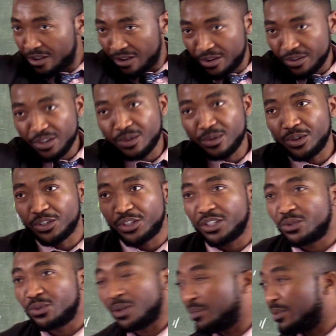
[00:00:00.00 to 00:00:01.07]
On your watch,
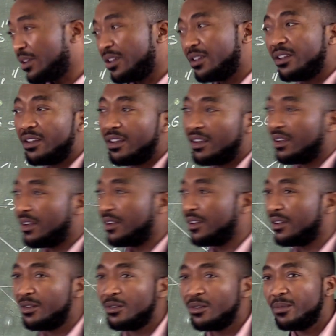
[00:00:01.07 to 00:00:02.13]
it will be
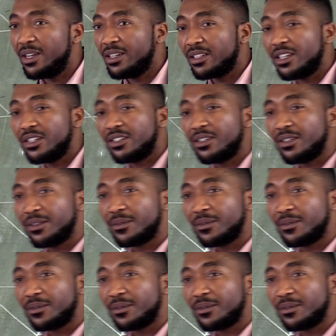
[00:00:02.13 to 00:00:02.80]
Ubani Clash.